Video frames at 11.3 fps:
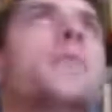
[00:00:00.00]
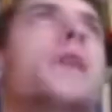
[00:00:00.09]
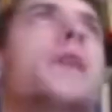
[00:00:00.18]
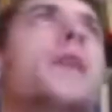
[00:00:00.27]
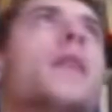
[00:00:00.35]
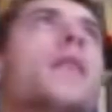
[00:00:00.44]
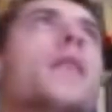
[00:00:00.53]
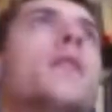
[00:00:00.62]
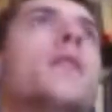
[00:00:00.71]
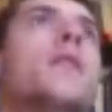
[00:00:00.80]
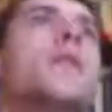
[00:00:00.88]
be
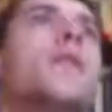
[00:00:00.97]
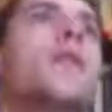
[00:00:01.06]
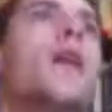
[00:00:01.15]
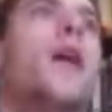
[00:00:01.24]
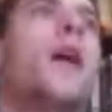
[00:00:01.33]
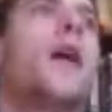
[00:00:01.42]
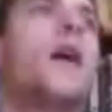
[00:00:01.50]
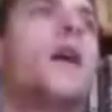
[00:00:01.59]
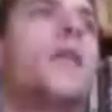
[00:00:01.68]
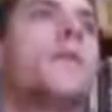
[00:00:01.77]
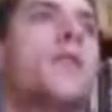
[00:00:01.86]

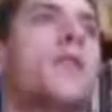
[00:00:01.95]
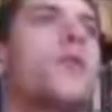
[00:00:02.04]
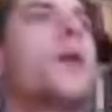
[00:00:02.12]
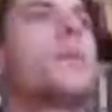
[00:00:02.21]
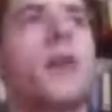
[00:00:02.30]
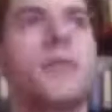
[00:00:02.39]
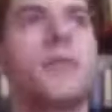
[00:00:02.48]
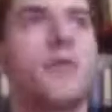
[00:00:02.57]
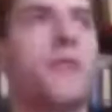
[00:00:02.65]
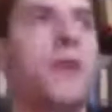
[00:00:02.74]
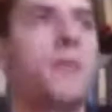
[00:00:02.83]
swept off her
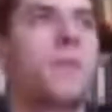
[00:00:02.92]
feet